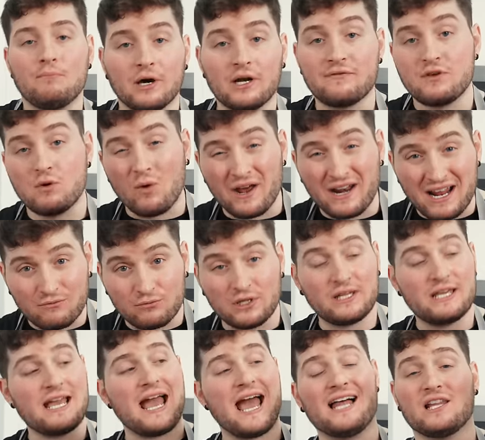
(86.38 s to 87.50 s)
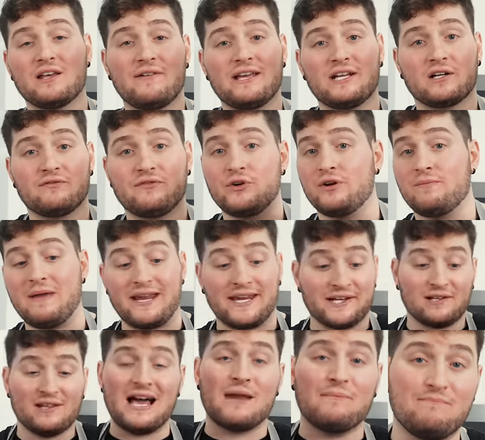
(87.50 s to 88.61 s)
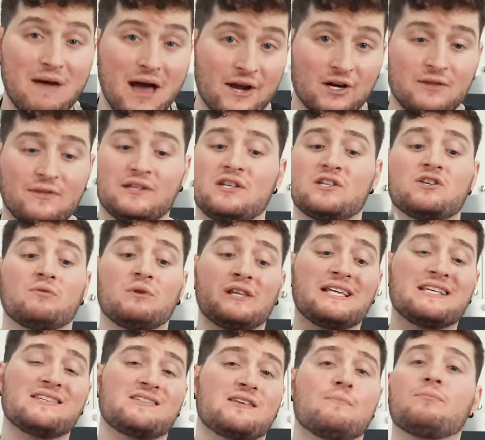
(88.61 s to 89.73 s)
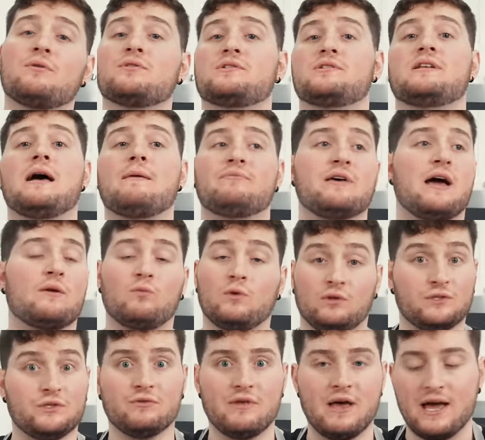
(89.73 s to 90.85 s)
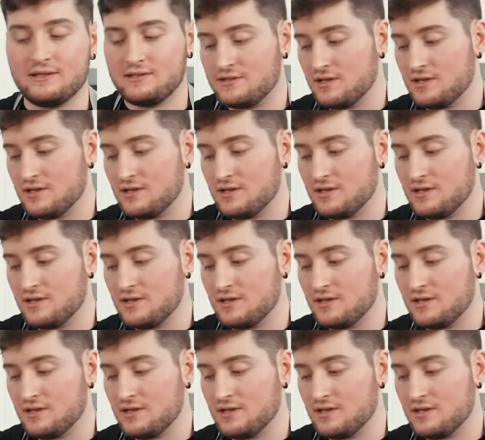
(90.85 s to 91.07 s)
But if you want to really elevate your food and make it a lot better, this is a really simple step that will do that.